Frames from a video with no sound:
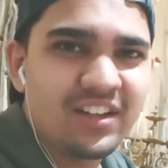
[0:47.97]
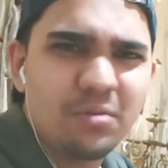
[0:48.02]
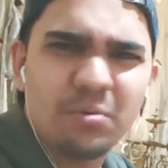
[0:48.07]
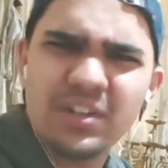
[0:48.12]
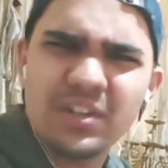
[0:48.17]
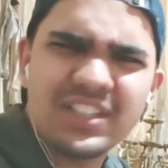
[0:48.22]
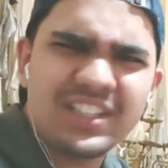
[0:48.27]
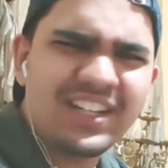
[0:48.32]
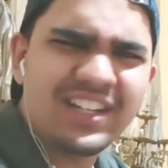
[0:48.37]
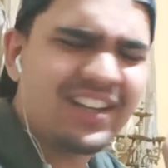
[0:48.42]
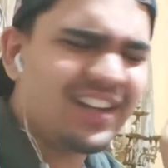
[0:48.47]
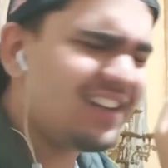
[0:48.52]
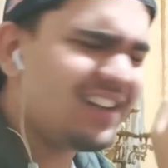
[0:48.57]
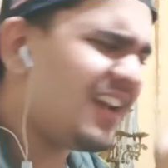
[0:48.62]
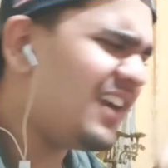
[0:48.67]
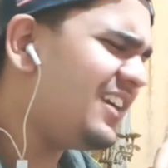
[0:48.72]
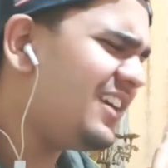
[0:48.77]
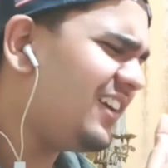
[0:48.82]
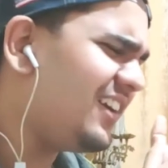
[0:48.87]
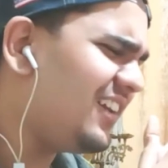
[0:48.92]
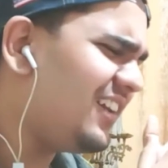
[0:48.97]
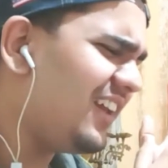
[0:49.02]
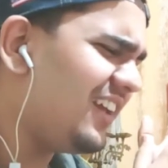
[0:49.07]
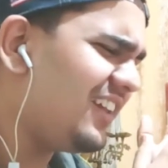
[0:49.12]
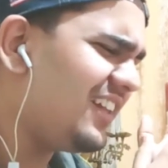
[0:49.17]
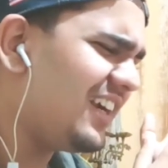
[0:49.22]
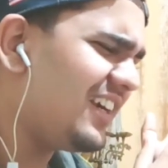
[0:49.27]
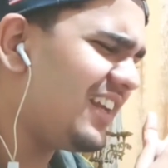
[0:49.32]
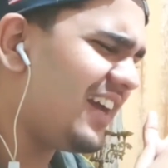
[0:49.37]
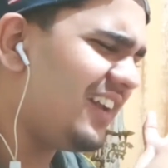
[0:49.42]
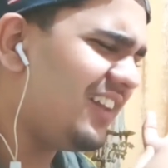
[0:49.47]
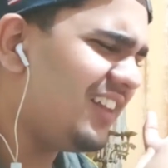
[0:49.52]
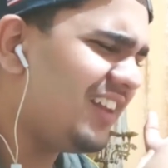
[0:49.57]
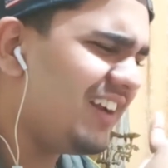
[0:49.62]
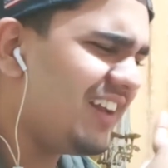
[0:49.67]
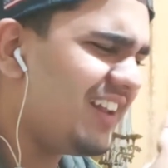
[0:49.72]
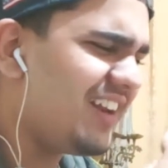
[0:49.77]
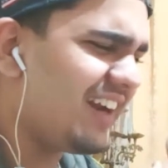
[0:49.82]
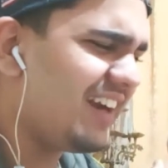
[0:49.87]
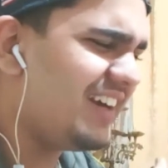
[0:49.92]
Wasn't there an article like that? I think
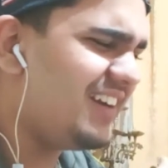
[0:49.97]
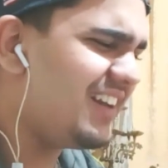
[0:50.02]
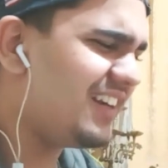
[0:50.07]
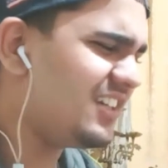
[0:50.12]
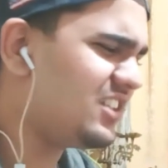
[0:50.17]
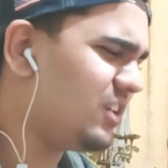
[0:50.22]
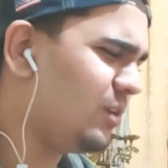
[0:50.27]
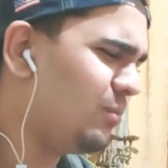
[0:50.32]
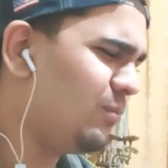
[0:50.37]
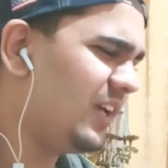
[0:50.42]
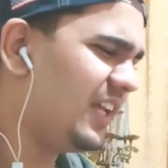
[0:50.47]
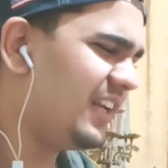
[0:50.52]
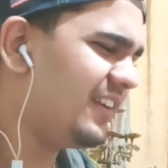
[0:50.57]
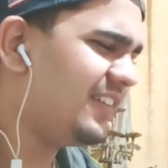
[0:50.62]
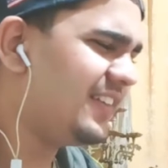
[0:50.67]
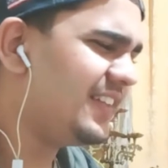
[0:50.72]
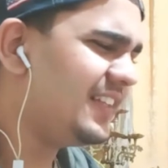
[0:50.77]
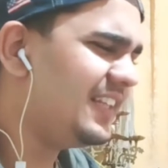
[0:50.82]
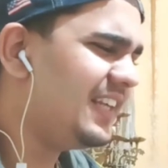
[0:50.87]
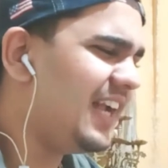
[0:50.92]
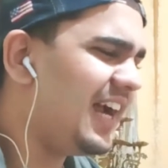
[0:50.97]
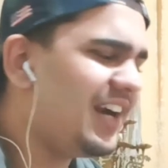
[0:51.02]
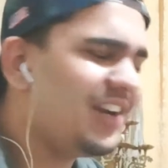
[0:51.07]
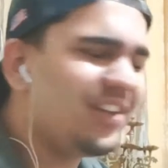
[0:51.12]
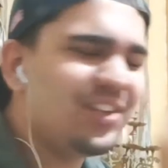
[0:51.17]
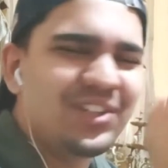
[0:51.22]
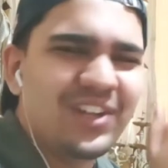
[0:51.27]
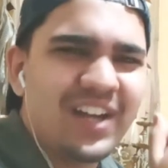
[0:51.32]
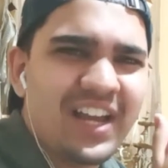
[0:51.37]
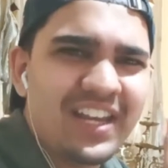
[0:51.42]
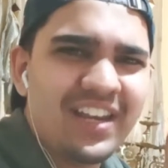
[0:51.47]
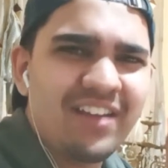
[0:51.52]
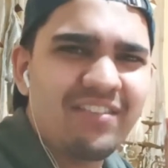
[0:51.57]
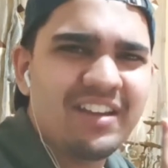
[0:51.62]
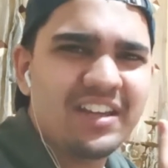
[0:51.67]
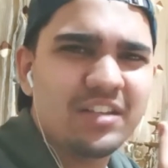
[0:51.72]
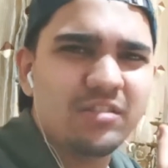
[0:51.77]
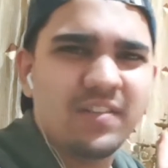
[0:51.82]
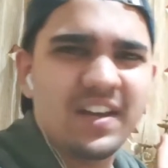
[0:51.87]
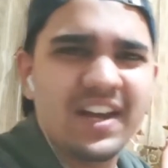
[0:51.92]
I read that somewhere. I don't know.
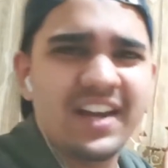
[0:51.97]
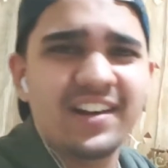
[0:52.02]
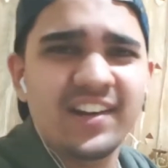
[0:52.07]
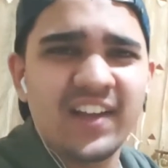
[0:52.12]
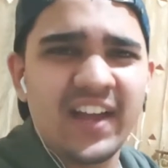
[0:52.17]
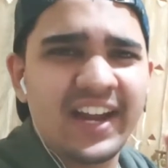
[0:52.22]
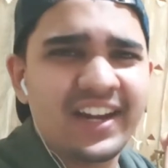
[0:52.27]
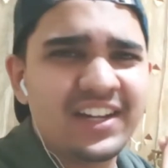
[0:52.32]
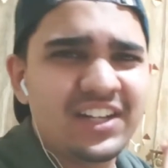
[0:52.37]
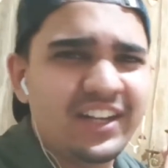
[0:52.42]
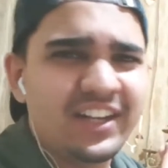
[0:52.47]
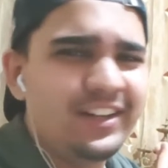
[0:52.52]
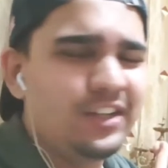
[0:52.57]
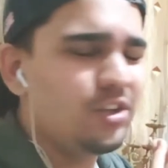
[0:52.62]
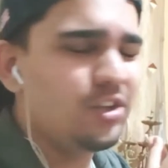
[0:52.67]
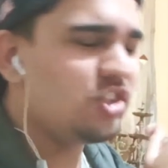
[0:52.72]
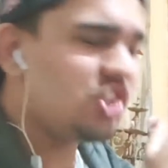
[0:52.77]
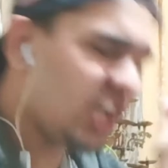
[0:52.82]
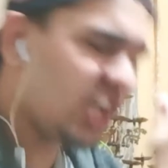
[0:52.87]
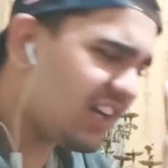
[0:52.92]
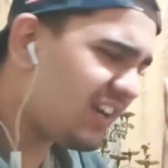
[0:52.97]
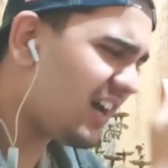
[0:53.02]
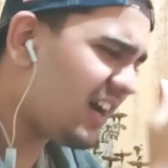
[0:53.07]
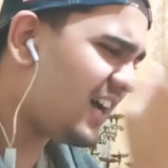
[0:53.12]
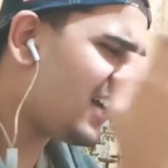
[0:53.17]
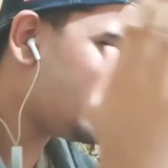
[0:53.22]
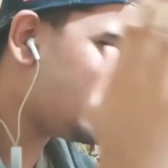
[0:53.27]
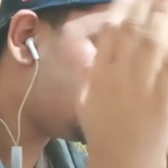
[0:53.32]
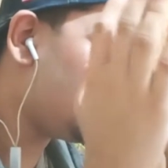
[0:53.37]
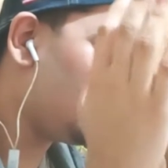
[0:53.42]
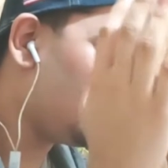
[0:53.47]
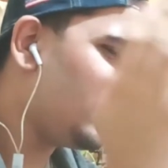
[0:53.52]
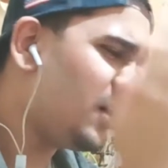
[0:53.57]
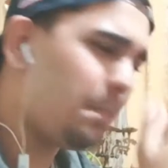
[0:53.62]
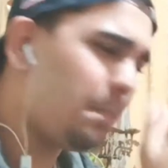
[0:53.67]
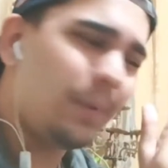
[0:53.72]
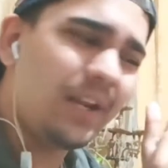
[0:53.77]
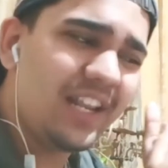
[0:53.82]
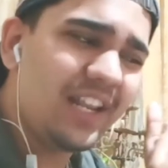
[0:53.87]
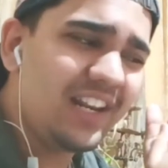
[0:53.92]
Anyways, we are reacting to ChungHa's
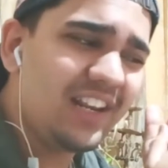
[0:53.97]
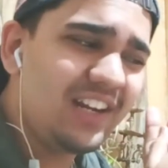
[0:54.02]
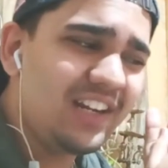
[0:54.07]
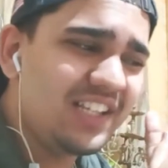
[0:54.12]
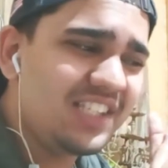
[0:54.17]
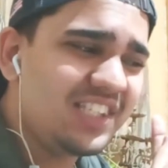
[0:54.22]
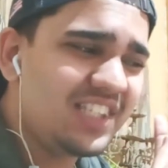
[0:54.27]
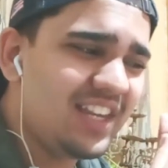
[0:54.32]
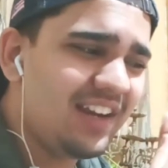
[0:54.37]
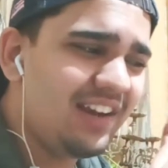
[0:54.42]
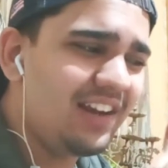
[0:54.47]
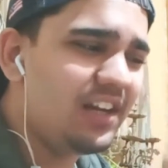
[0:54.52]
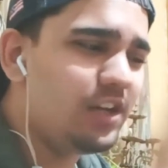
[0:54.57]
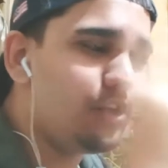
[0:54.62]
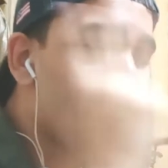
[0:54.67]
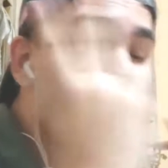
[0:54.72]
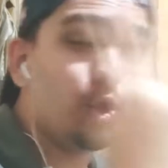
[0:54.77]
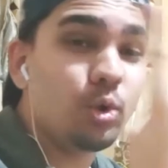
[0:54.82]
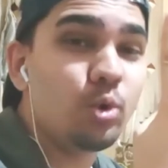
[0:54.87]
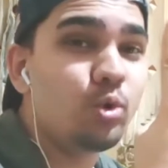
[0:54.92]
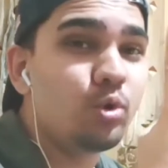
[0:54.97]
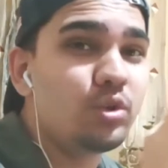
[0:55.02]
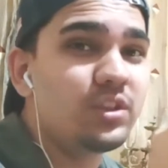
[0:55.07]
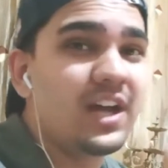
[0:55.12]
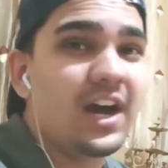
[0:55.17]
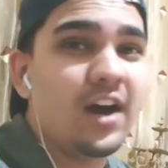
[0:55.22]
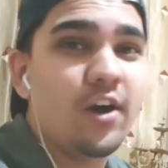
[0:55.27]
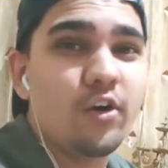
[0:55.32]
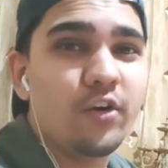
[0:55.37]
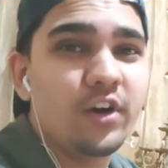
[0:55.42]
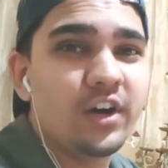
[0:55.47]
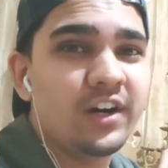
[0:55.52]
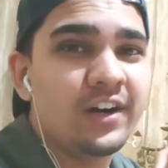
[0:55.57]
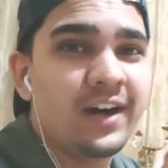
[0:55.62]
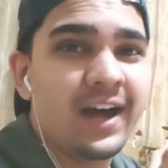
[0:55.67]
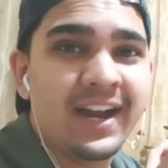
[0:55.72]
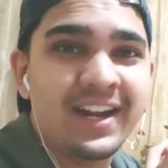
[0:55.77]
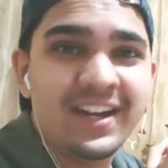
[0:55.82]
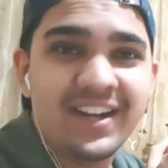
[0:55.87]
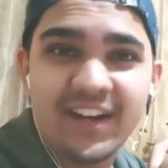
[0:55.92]
pre-release single 2. Now,
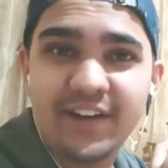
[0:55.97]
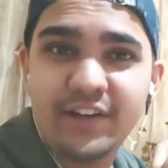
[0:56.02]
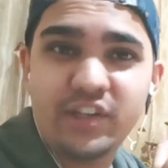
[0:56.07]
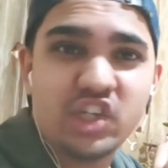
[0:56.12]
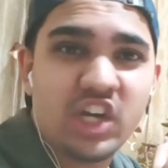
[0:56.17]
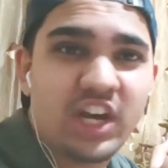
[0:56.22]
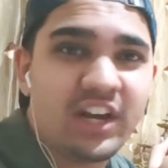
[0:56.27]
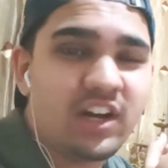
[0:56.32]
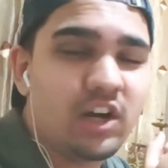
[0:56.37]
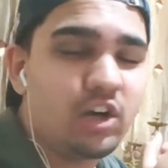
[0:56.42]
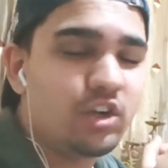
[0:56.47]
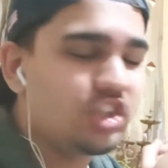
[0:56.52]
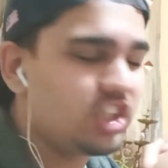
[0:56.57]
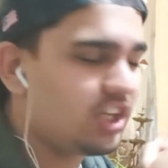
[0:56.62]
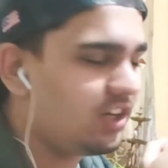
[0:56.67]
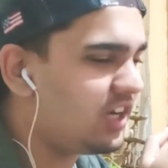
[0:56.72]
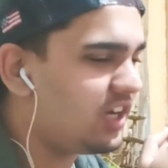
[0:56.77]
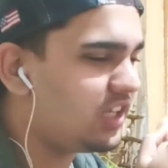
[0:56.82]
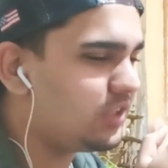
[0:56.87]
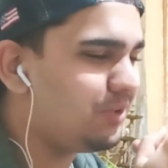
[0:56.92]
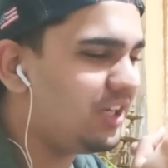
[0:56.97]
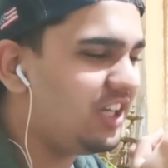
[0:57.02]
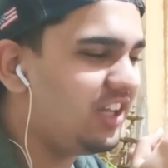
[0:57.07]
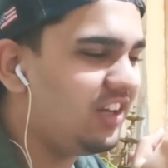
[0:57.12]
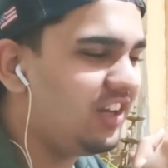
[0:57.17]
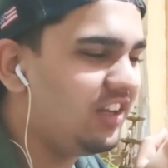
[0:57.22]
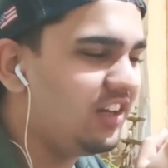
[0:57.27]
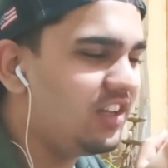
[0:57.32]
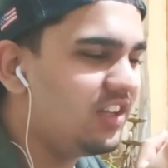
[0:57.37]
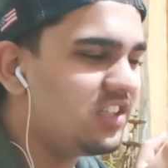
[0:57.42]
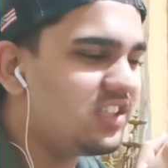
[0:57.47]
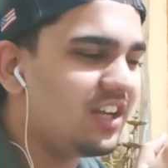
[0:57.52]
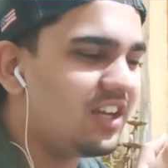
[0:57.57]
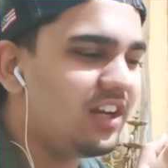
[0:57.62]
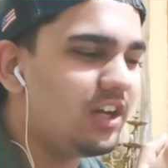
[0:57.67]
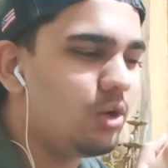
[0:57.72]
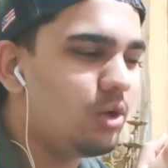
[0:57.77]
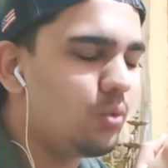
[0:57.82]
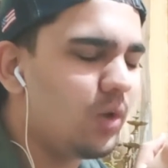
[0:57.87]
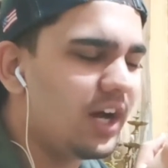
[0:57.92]
I did check out ChungHa's pre-release
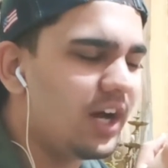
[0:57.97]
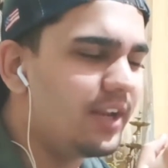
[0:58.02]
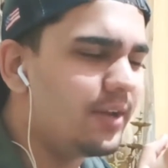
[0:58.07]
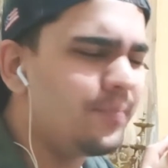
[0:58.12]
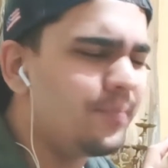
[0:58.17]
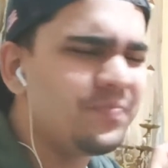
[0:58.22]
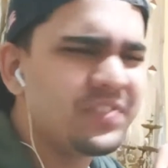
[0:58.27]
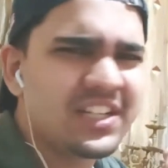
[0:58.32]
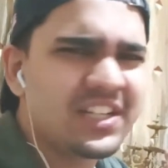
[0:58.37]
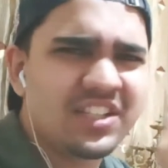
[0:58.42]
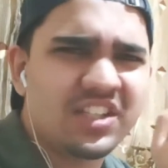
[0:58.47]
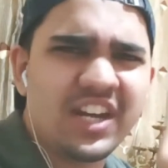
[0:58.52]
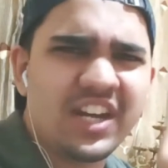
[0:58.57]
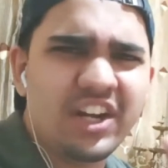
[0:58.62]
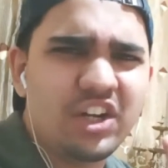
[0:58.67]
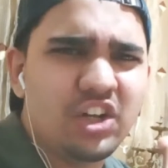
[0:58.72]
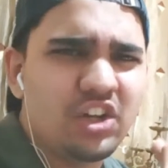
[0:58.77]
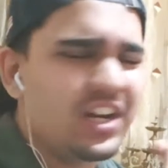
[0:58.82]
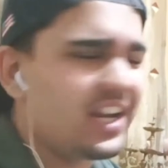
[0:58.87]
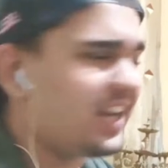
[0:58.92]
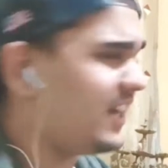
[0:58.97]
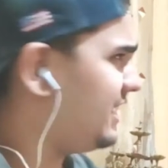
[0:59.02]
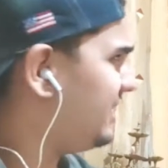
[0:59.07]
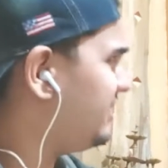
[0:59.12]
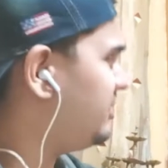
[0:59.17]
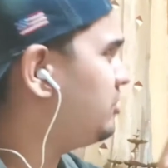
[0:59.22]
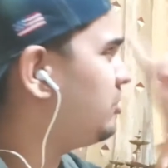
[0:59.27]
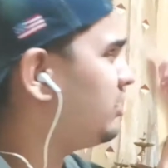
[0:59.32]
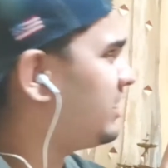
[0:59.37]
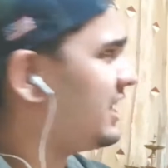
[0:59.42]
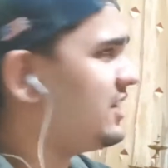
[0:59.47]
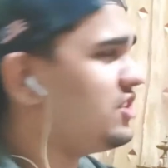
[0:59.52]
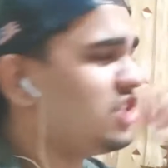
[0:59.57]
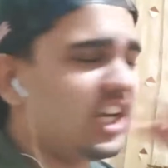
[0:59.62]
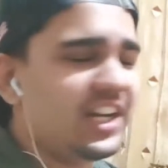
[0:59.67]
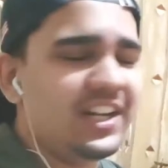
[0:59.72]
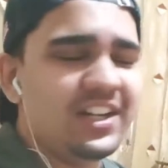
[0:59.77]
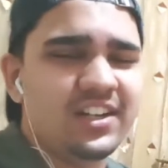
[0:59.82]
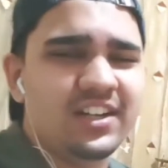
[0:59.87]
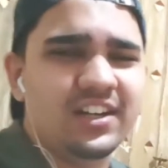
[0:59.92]
single 1. Stay tonight. You can
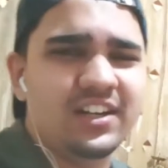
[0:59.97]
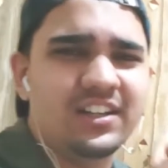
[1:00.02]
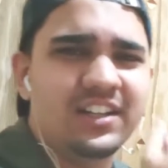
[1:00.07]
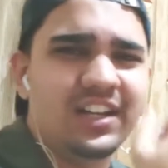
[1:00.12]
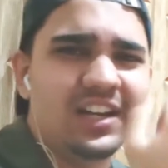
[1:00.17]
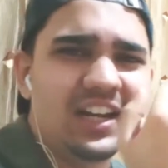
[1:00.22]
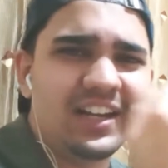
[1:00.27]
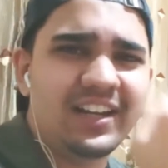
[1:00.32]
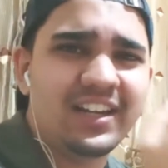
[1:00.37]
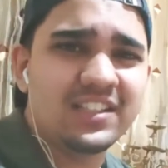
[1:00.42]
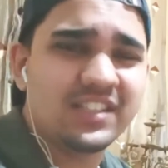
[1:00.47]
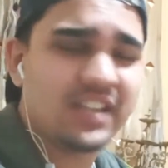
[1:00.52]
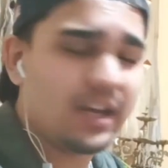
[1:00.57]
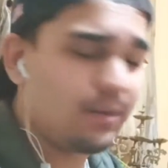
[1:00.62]
check it here. The link is